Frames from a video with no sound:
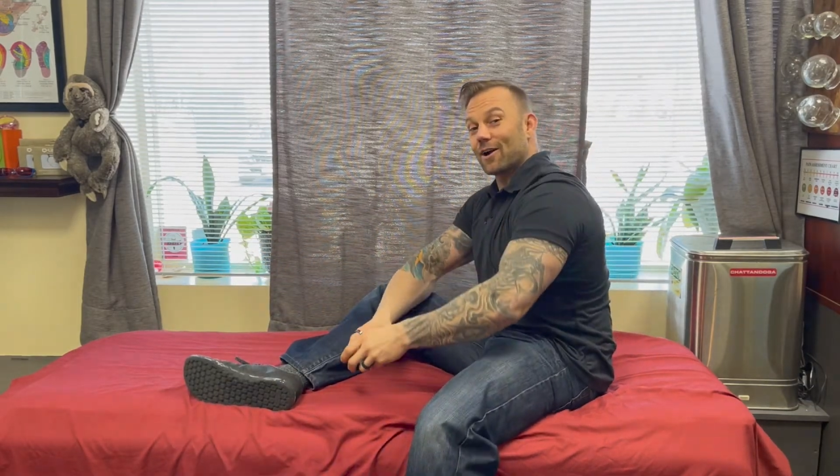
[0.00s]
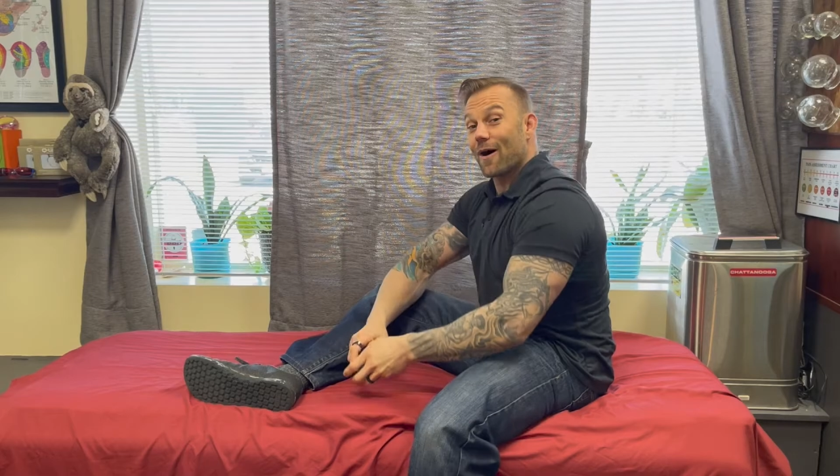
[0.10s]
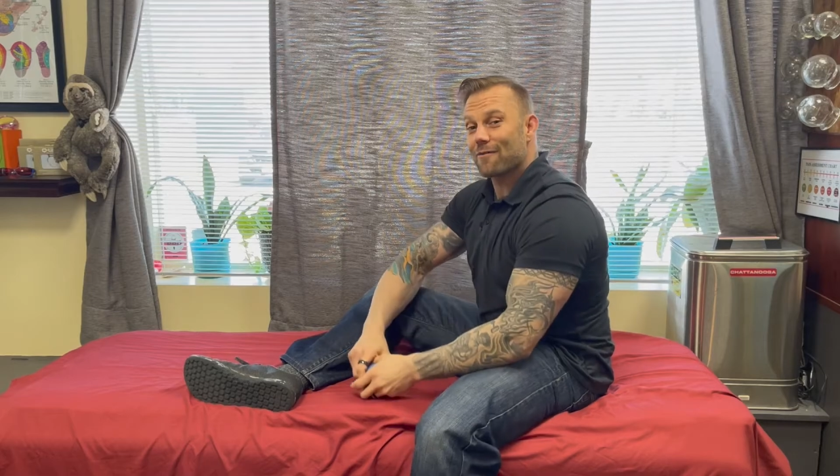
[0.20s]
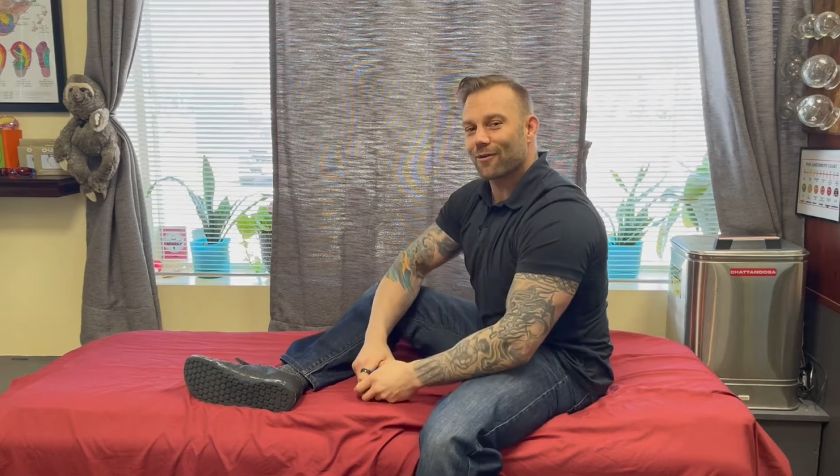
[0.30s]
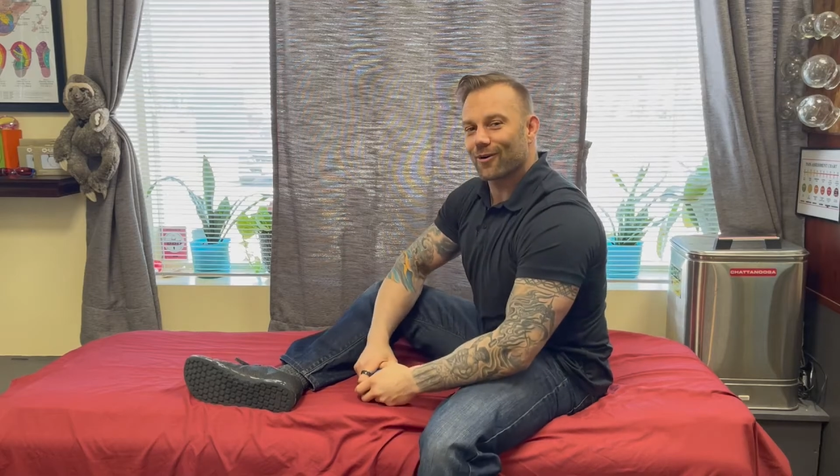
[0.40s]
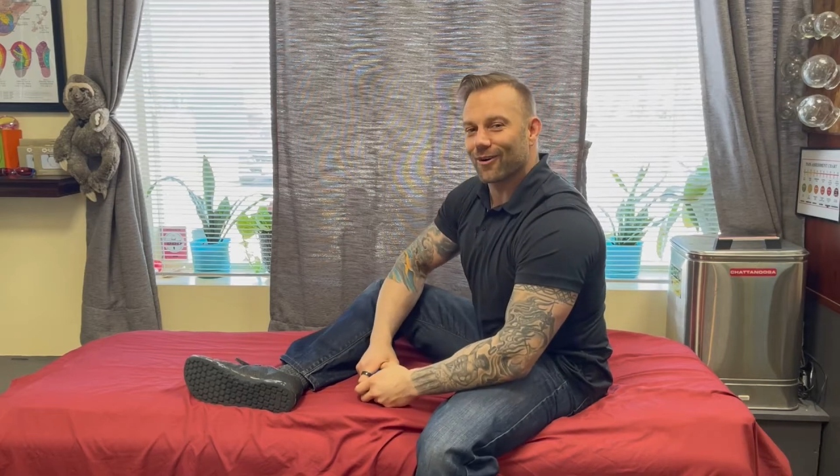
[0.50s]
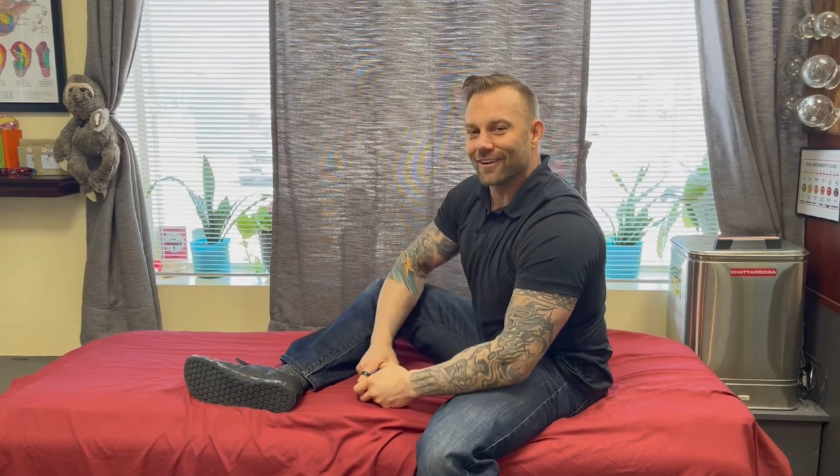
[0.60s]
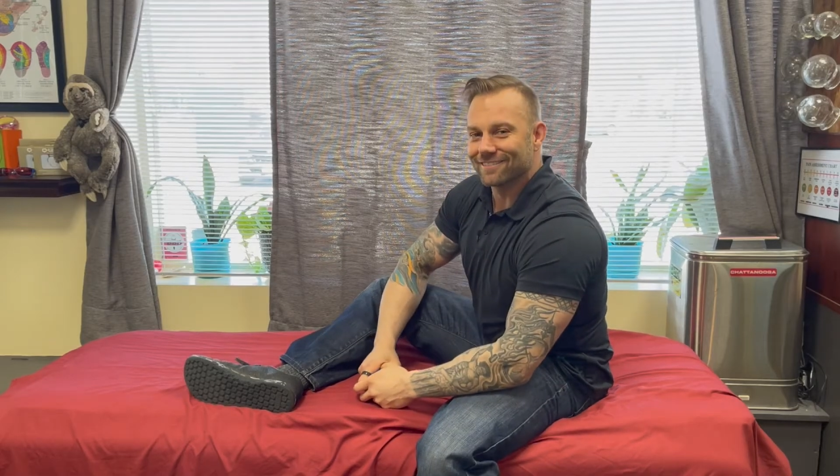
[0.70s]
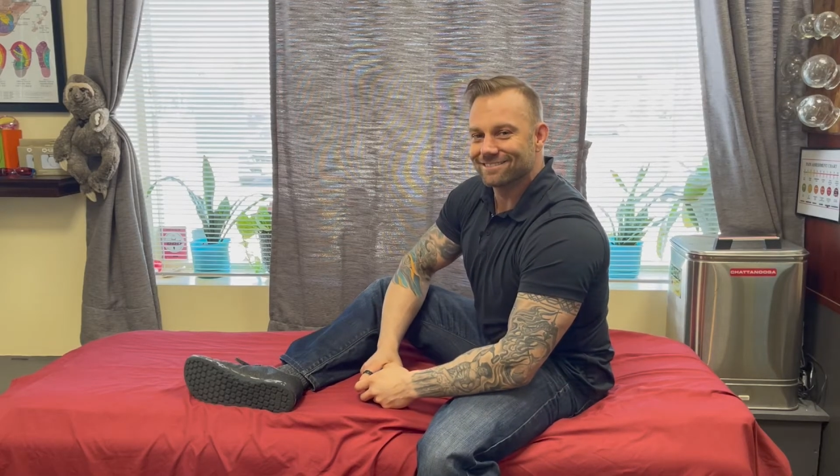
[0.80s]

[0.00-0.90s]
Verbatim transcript: go out for a run.